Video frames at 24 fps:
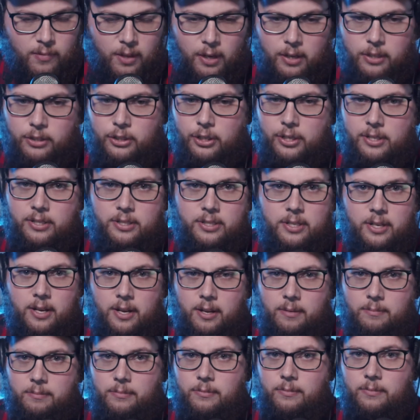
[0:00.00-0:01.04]
Just
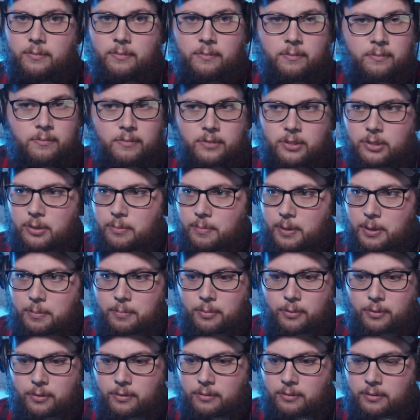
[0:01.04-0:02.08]
um, some
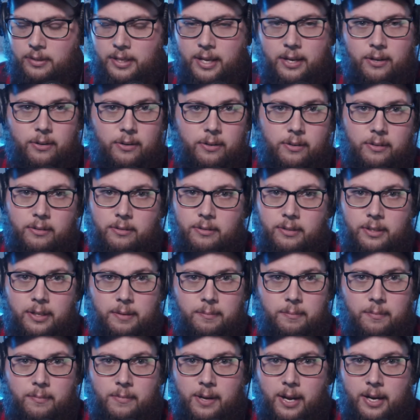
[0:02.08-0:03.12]
people that are
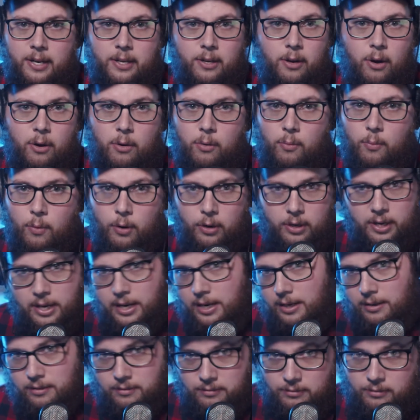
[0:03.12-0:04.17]
in my
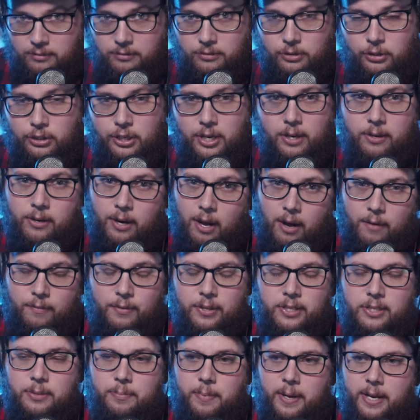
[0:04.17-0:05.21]
co-working shared
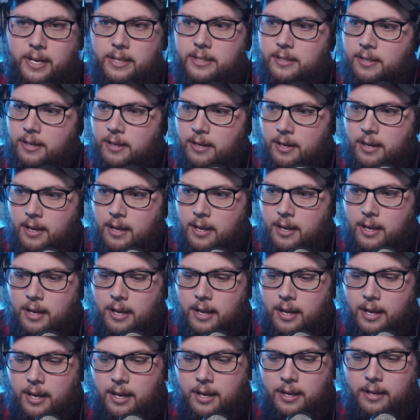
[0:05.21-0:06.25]
office space,
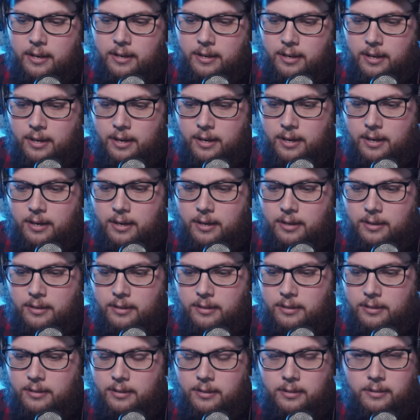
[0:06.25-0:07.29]
and uh,
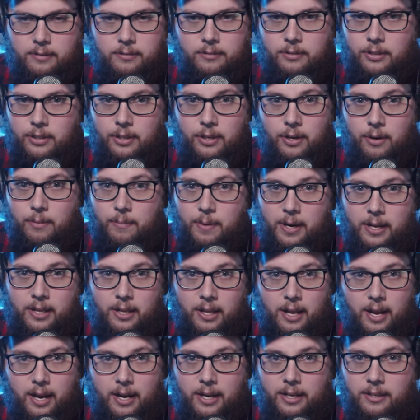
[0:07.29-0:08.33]
and you know my
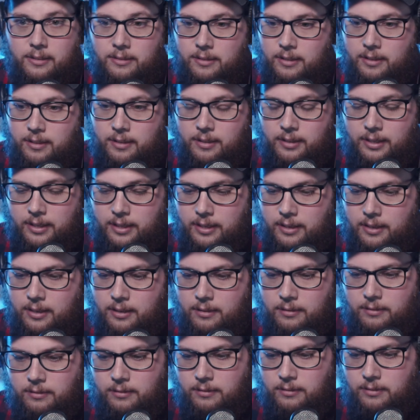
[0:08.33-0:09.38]
client, and
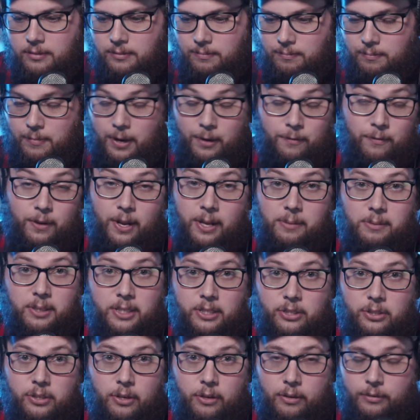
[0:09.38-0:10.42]
then my family.
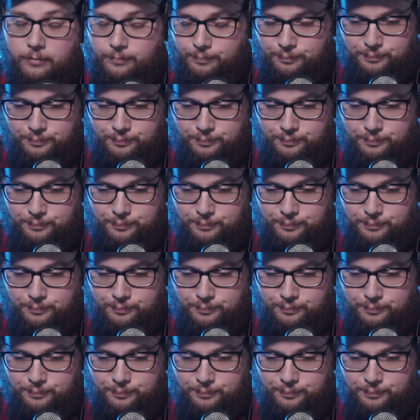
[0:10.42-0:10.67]
So